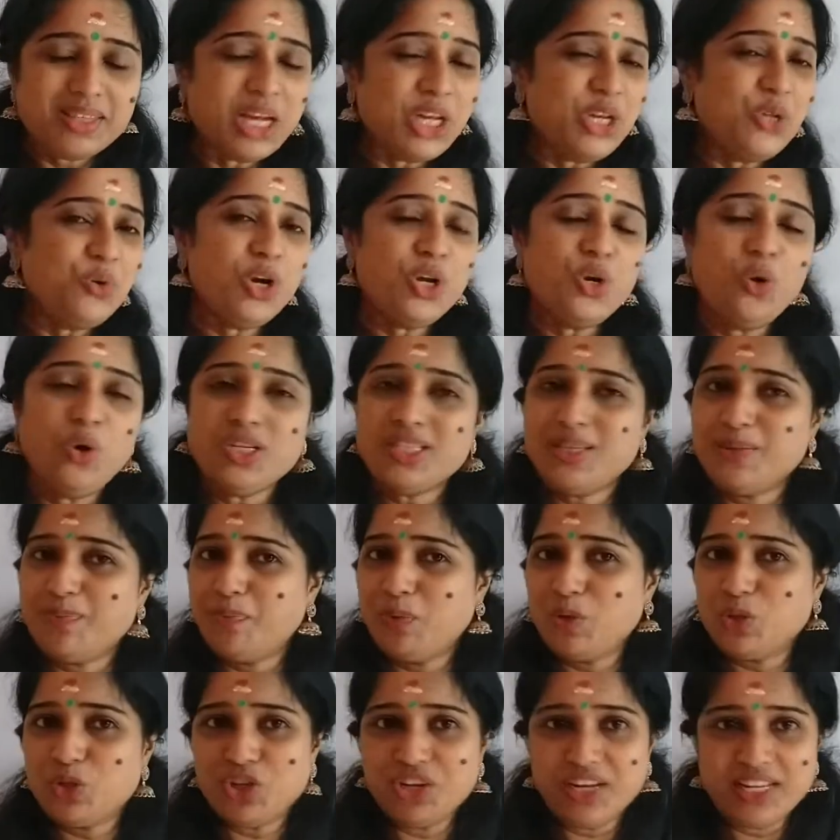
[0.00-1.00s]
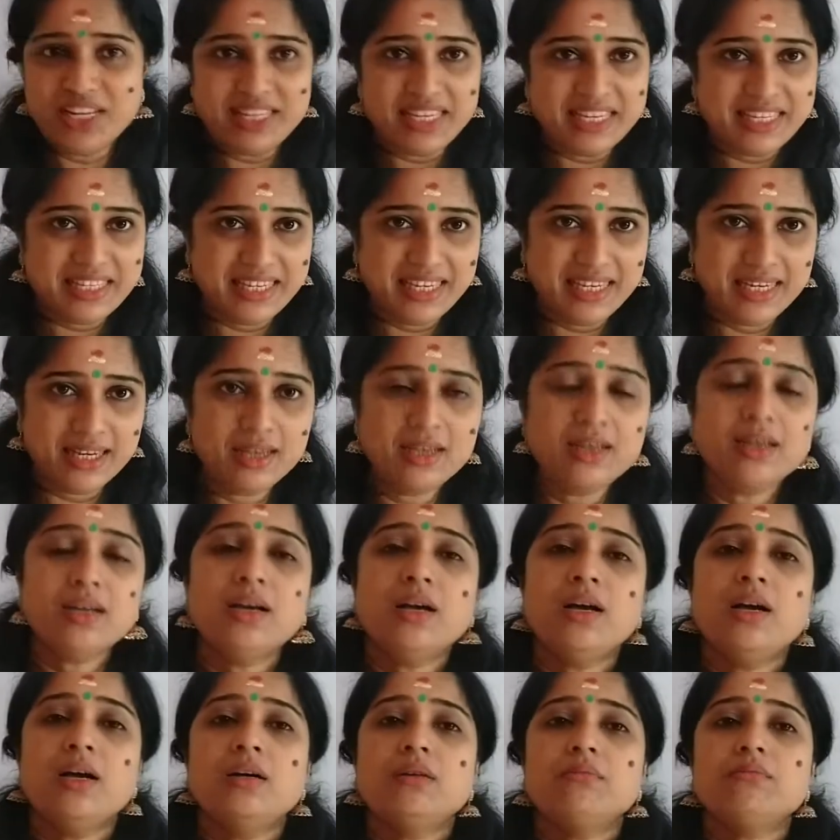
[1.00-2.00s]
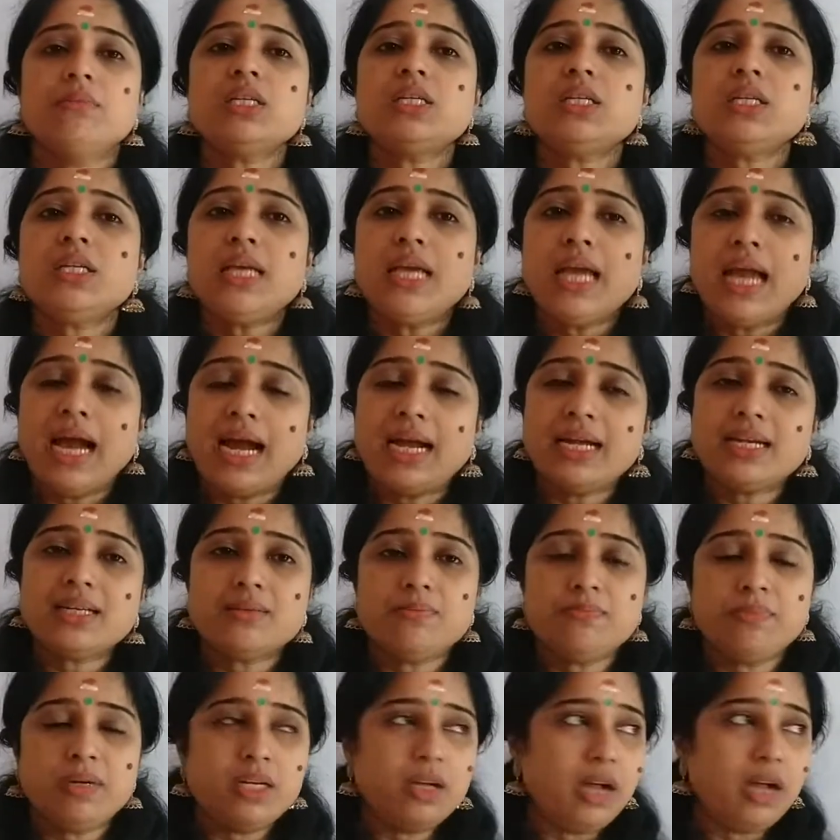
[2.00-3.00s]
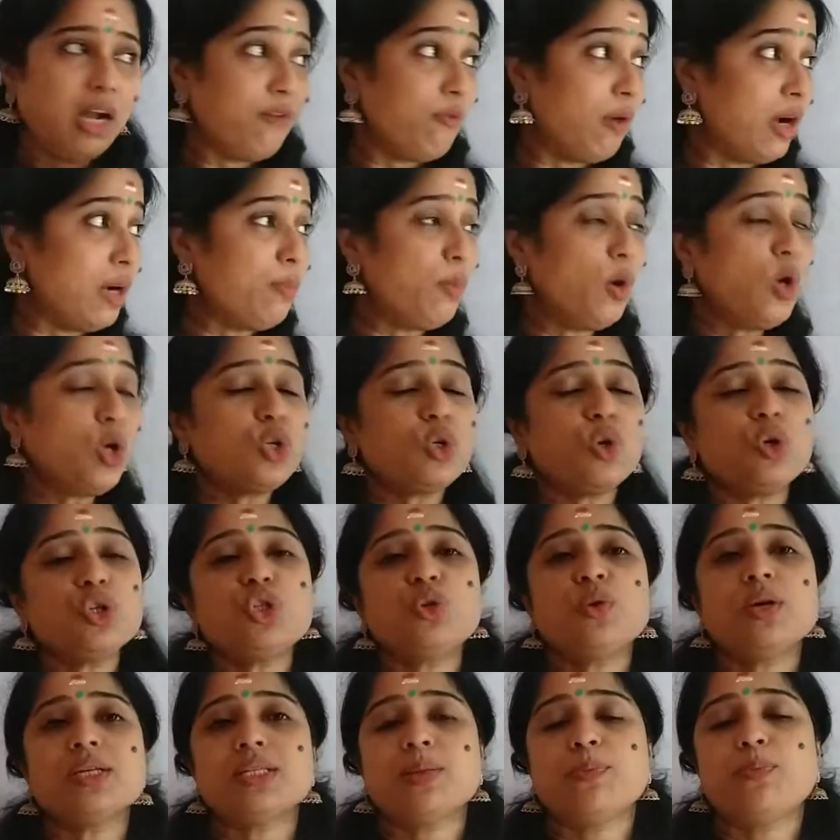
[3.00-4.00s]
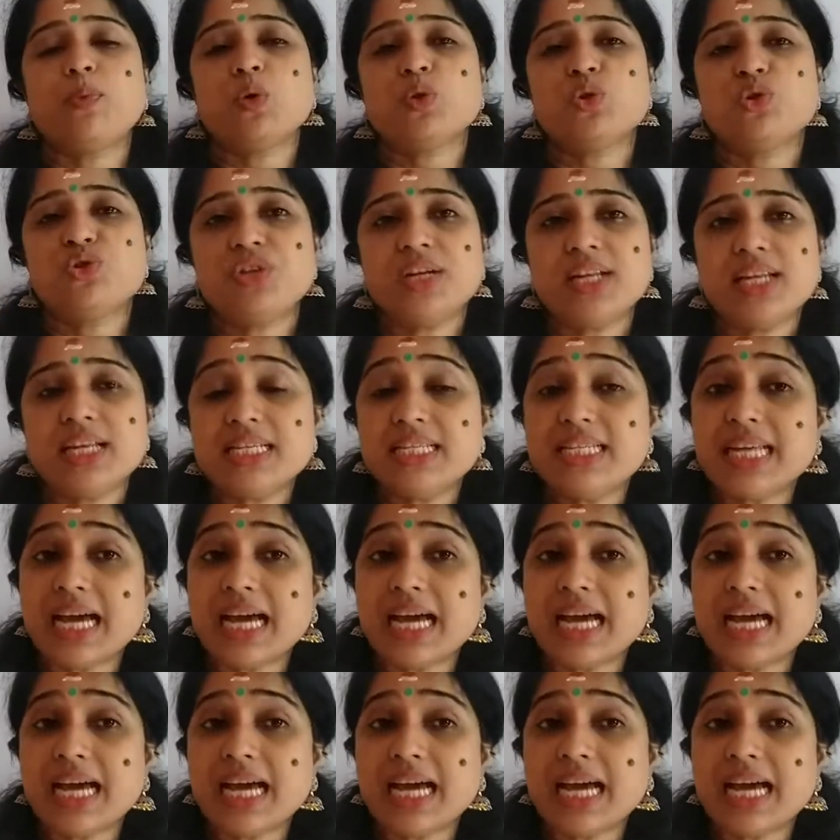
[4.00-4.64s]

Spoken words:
that you are not supposed to do this year. But he had, and one more cross you are supposed to do,